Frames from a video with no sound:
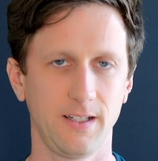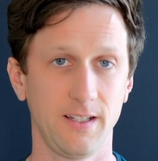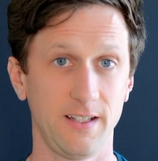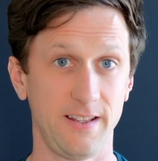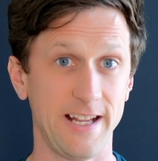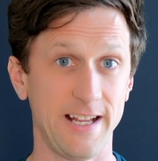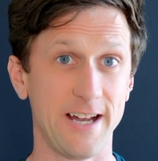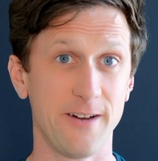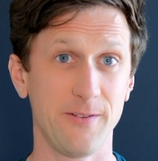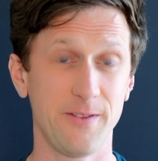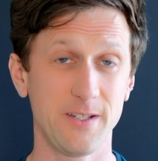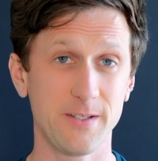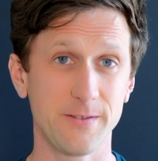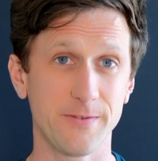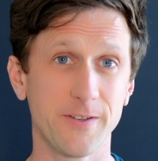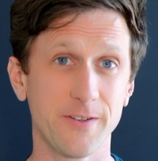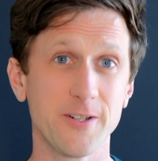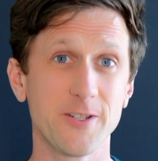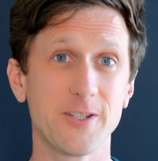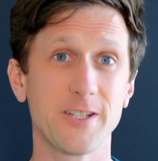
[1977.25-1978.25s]
Now, in this
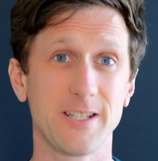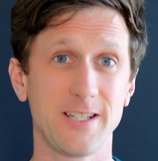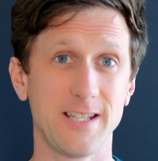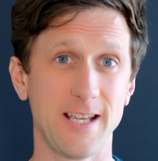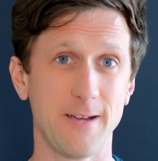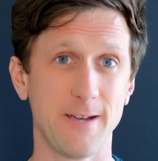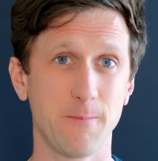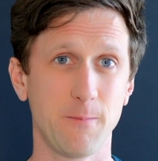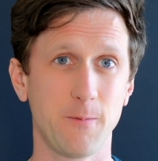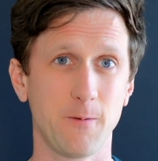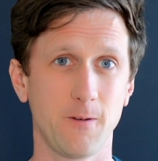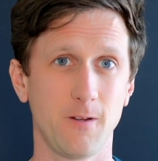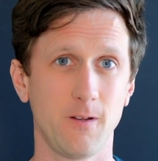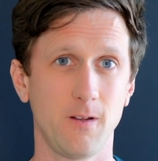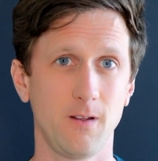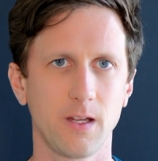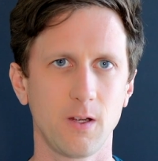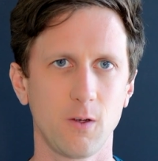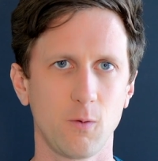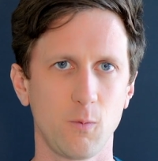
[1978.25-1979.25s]
first
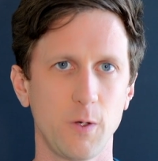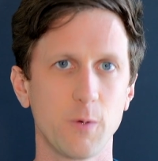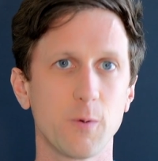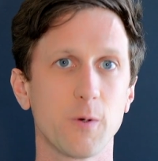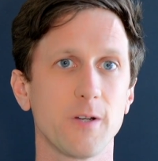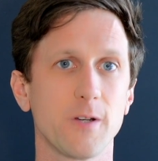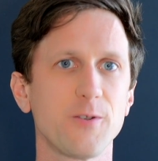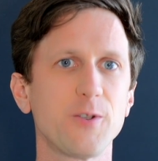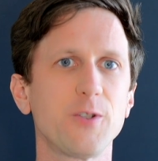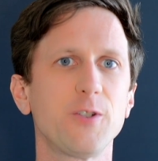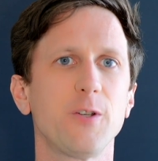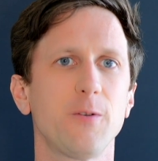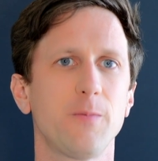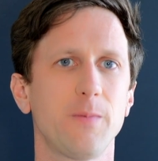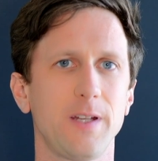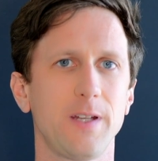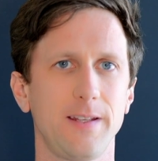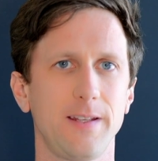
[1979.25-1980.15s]
example, we were assuming